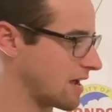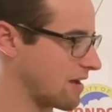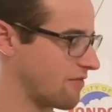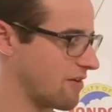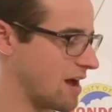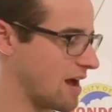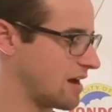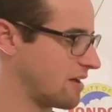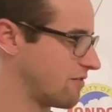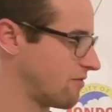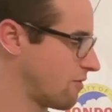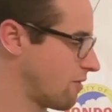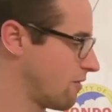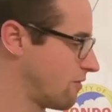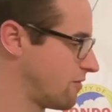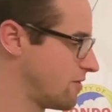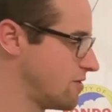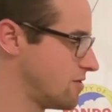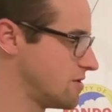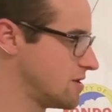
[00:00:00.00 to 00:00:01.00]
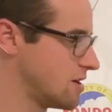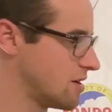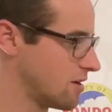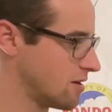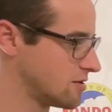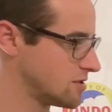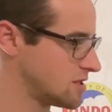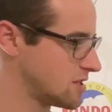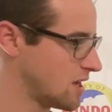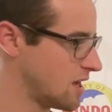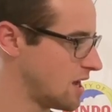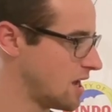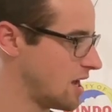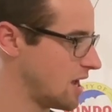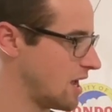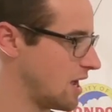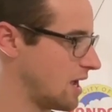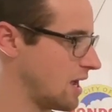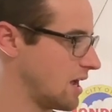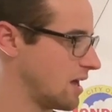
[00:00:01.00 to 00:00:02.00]
I've had it for a few years,
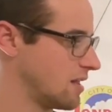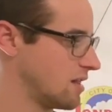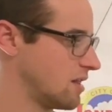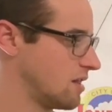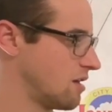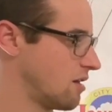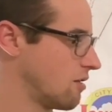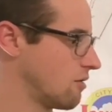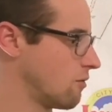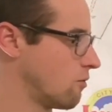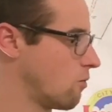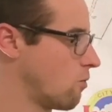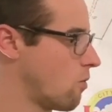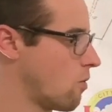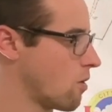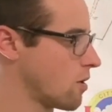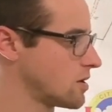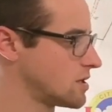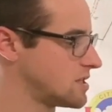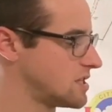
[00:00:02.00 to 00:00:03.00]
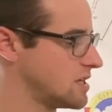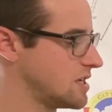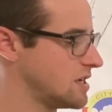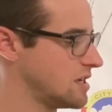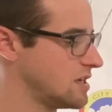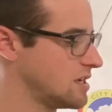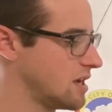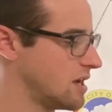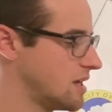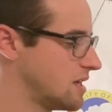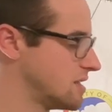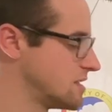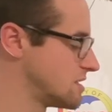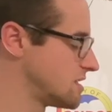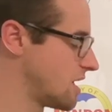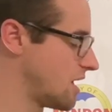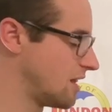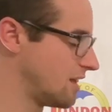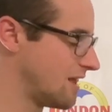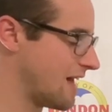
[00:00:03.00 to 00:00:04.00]
and their warranty
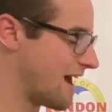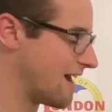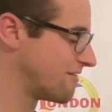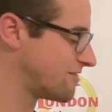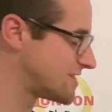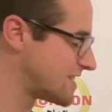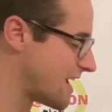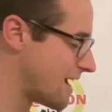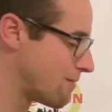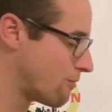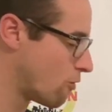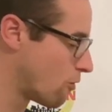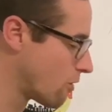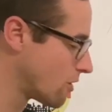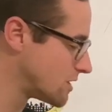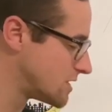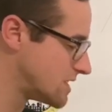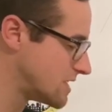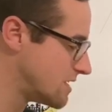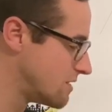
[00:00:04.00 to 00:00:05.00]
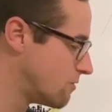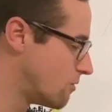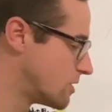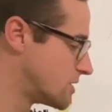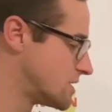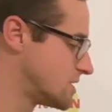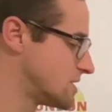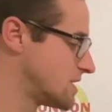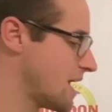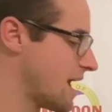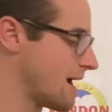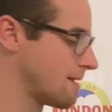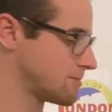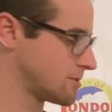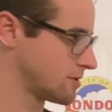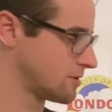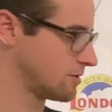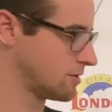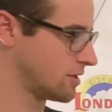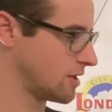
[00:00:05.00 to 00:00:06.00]
is a lifetime warranty, which is
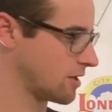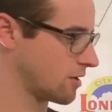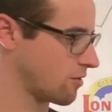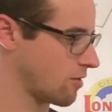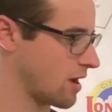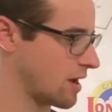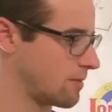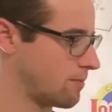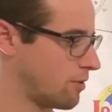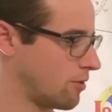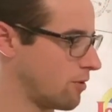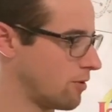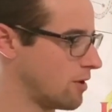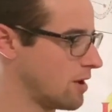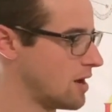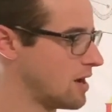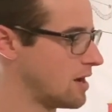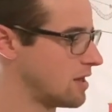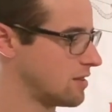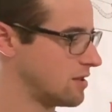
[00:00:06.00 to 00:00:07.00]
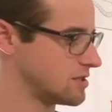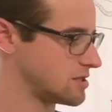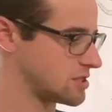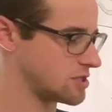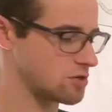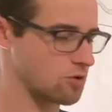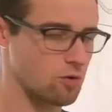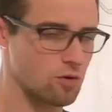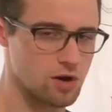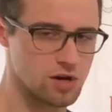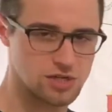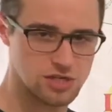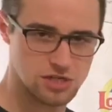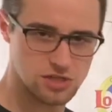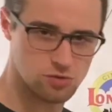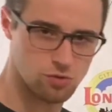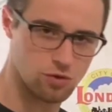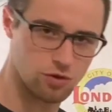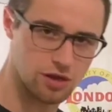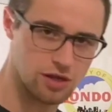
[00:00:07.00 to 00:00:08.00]
absolutely incredible. The storage
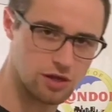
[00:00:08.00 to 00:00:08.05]
is really